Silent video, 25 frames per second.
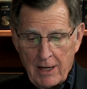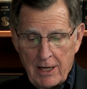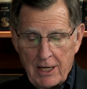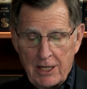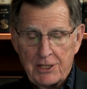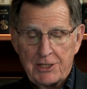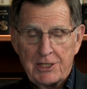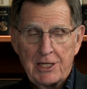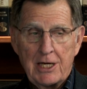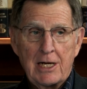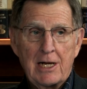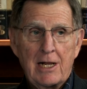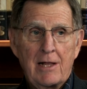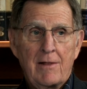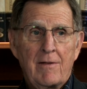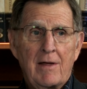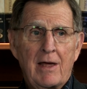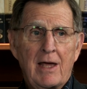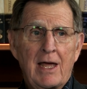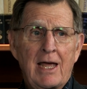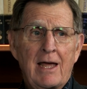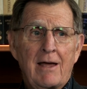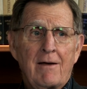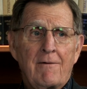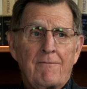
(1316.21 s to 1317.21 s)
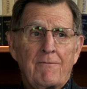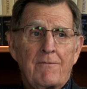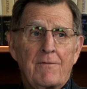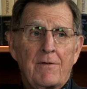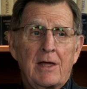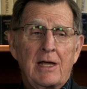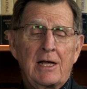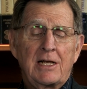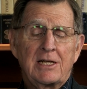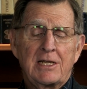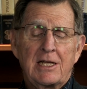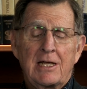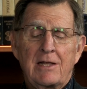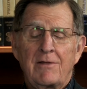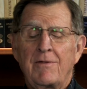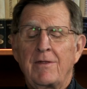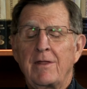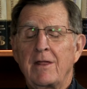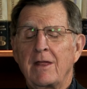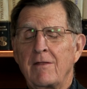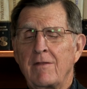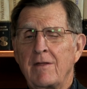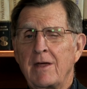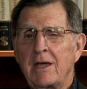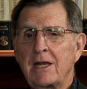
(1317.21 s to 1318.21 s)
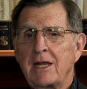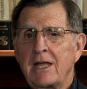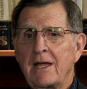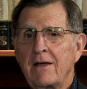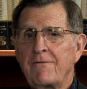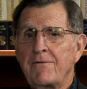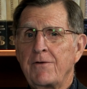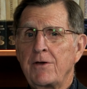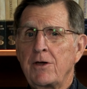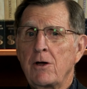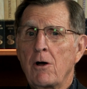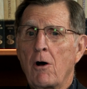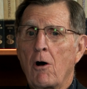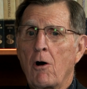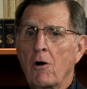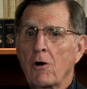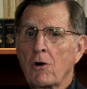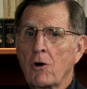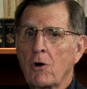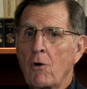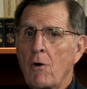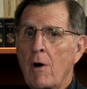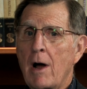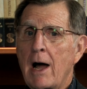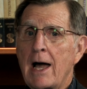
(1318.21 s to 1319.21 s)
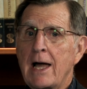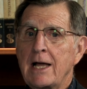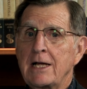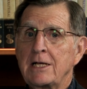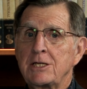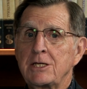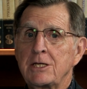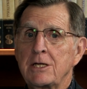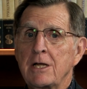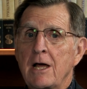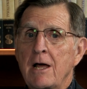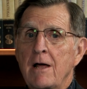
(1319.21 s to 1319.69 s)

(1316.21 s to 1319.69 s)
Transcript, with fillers: he said, if, he said, then if you are Christ,